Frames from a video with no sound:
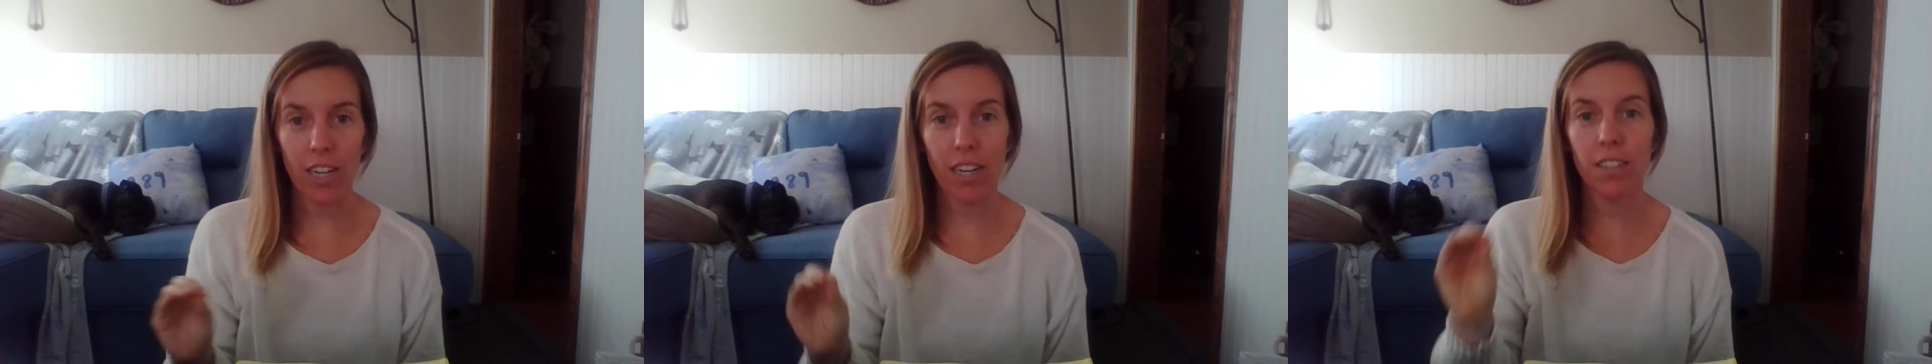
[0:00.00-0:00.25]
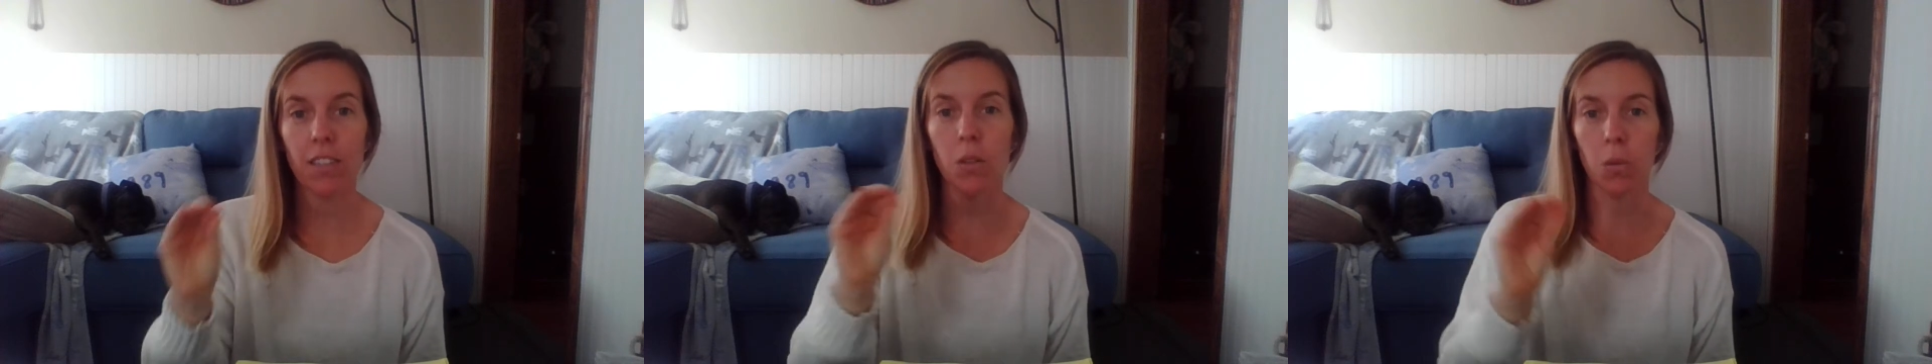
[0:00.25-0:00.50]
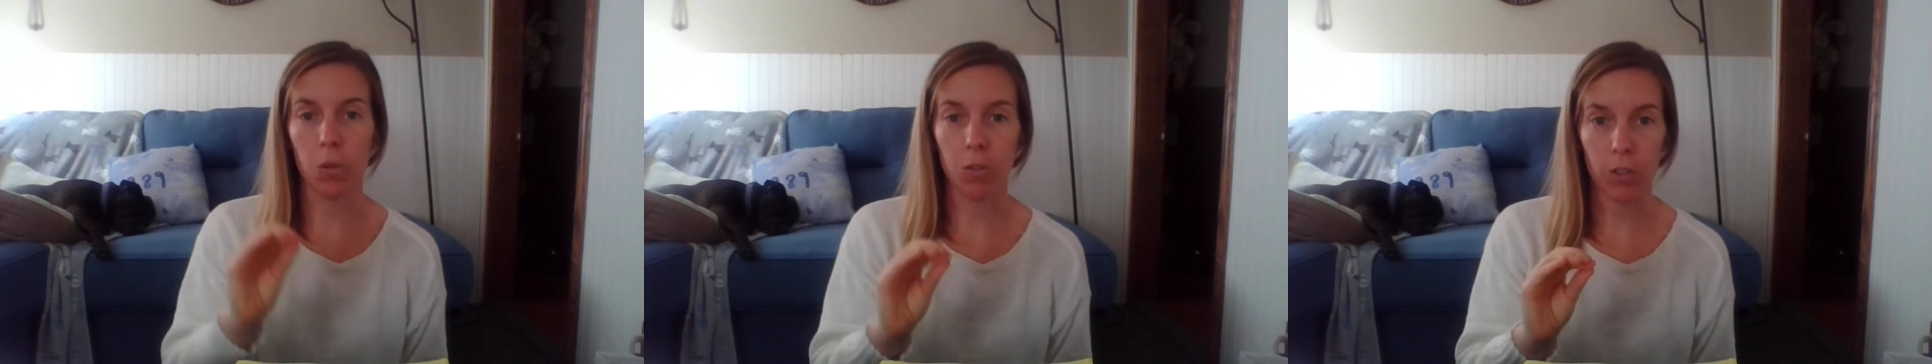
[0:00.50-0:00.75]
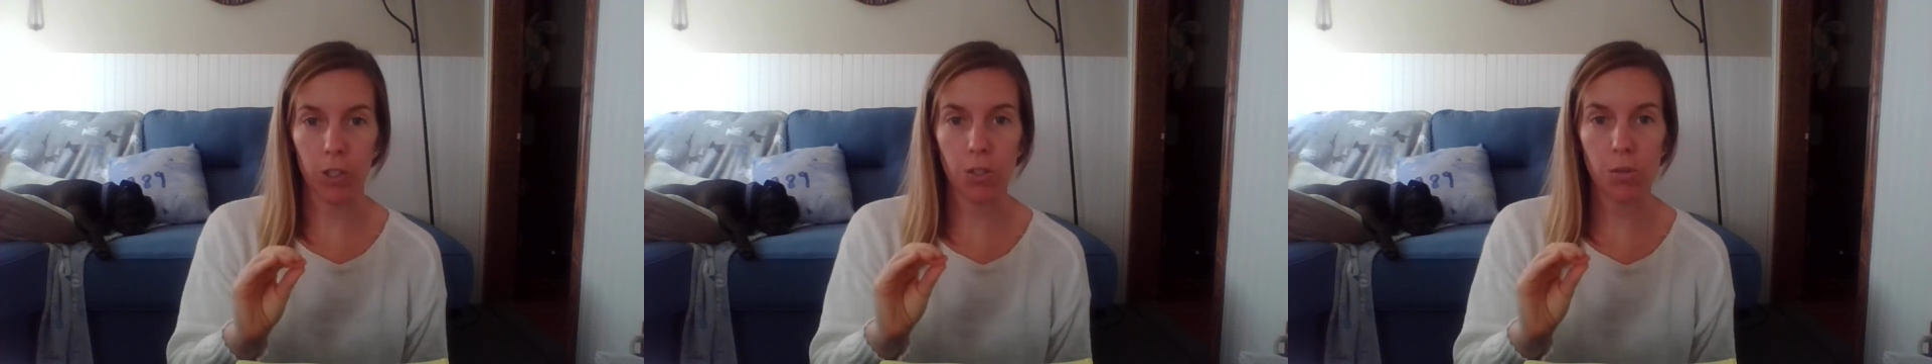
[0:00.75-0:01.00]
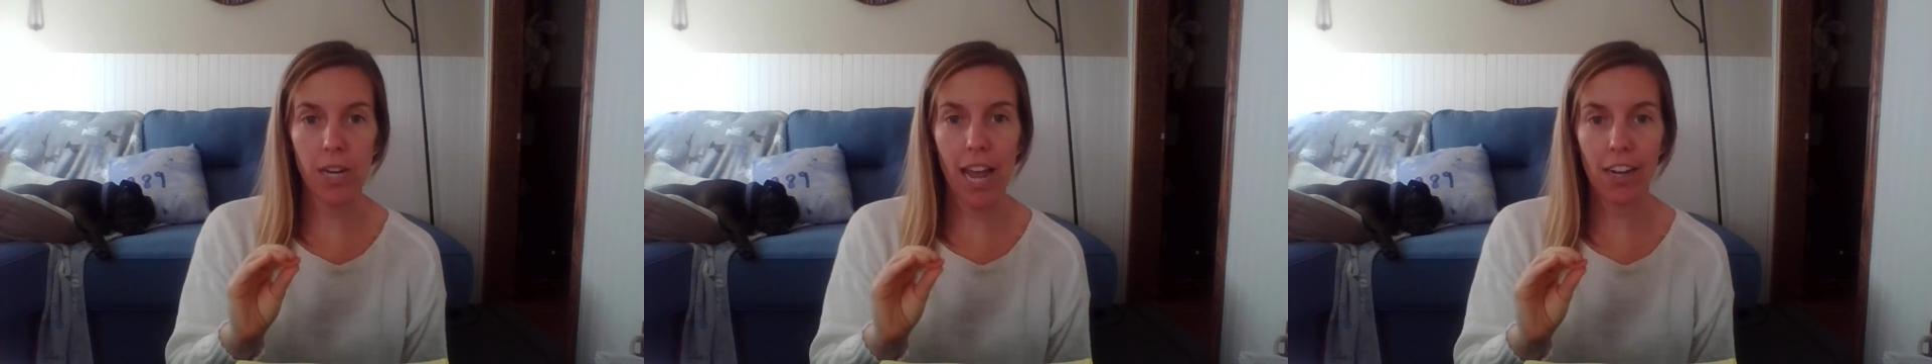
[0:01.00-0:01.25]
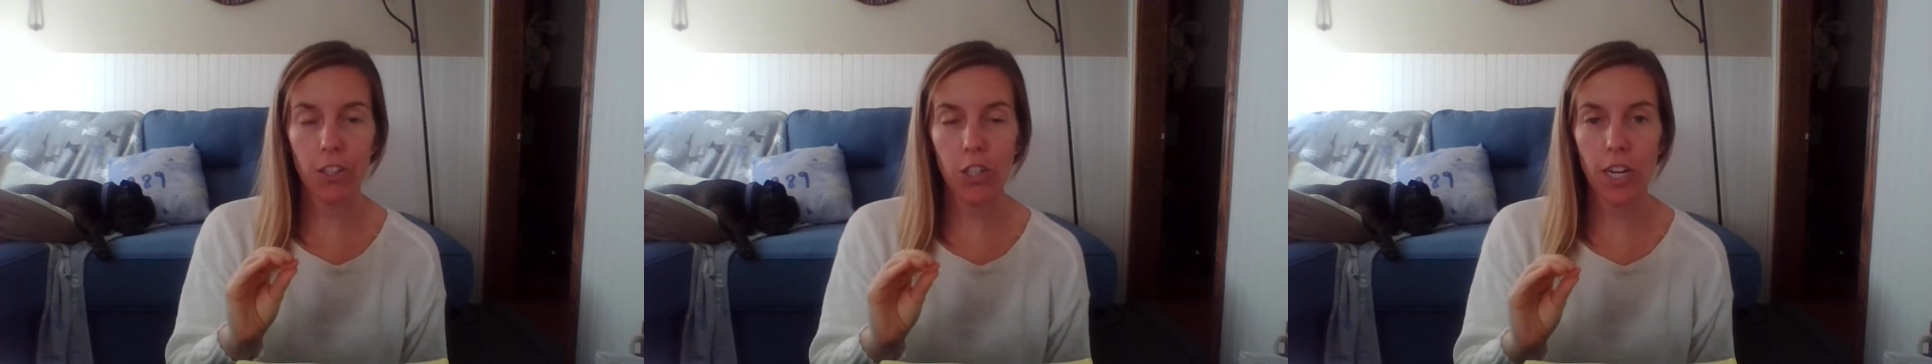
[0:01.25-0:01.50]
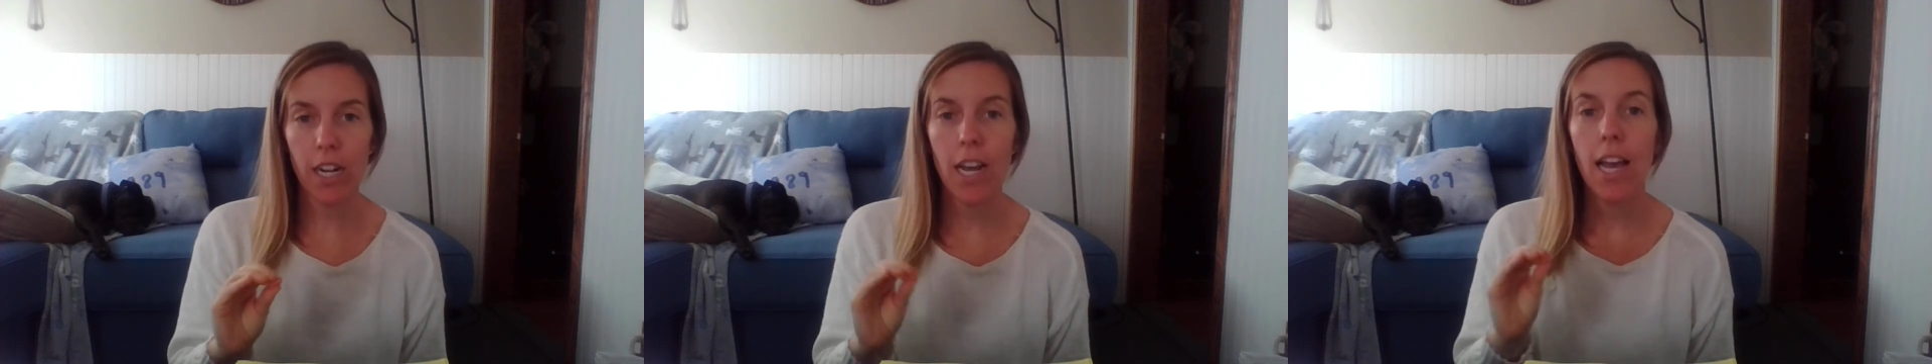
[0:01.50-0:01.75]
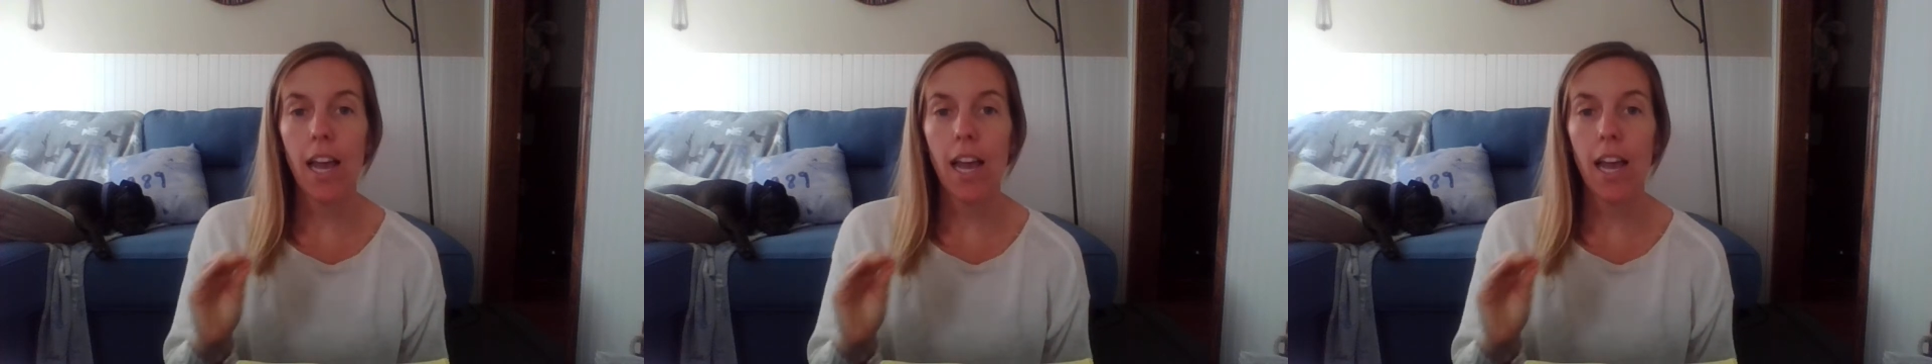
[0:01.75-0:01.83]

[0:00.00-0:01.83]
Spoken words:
into the reverse reaction,